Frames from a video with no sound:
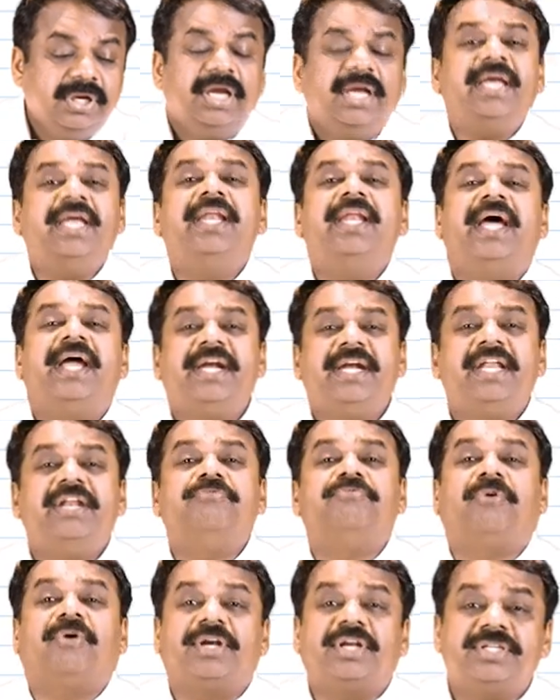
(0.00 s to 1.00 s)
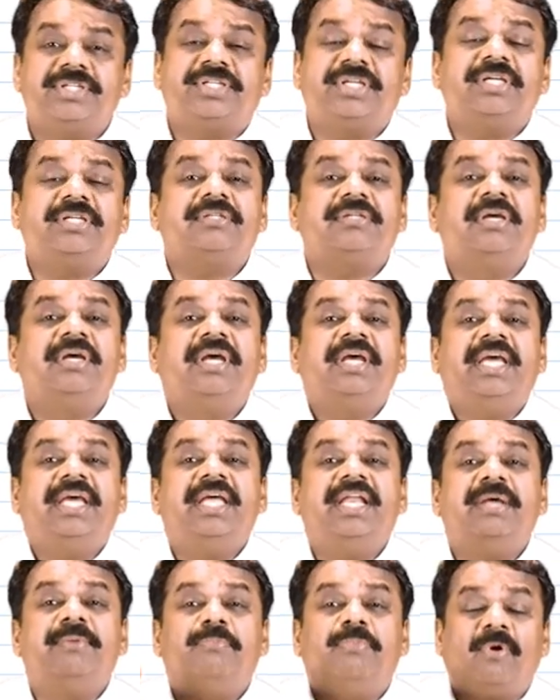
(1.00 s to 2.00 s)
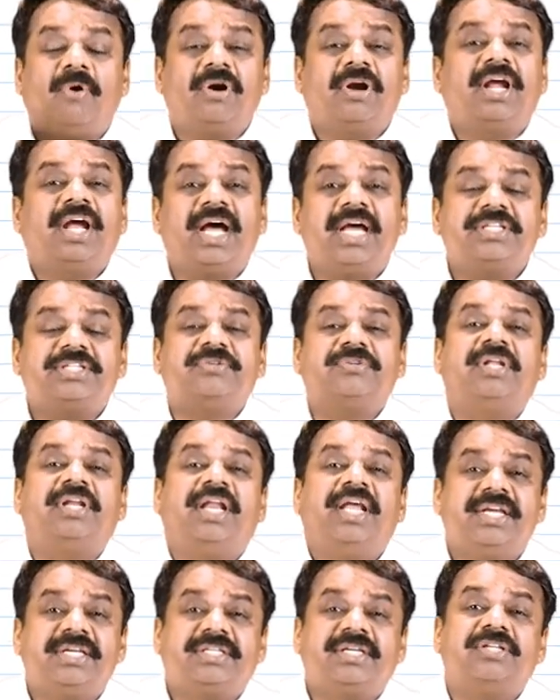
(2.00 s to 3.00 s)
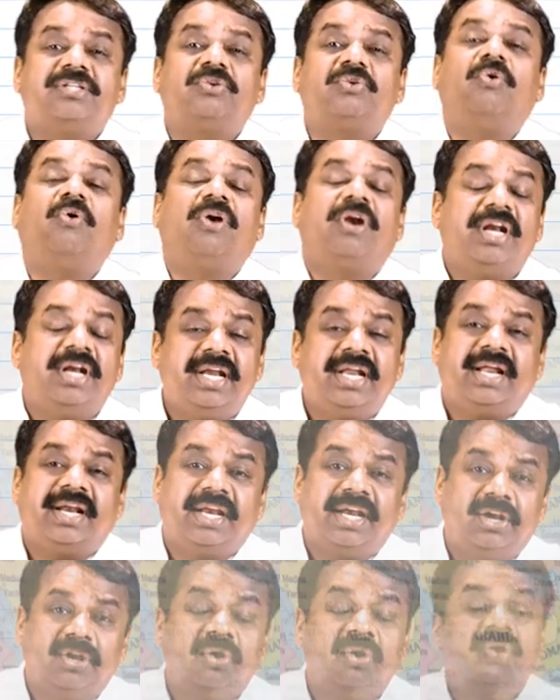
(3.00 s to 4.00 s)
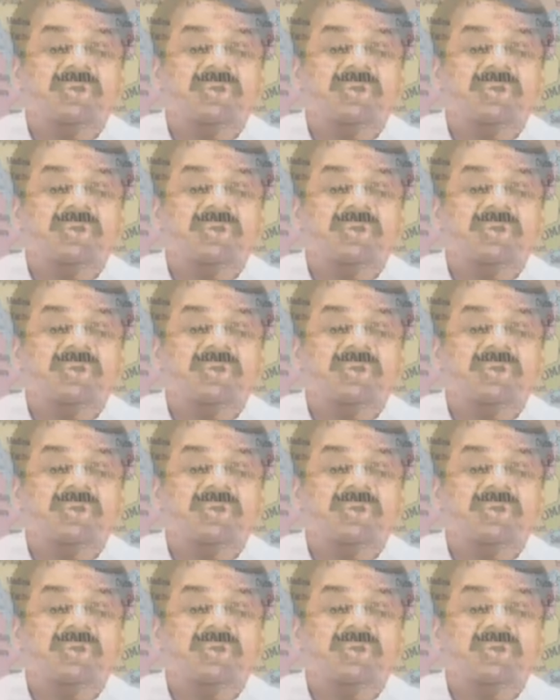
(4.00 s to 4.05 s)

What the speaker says: In a broadcast to the nation through All India Radio.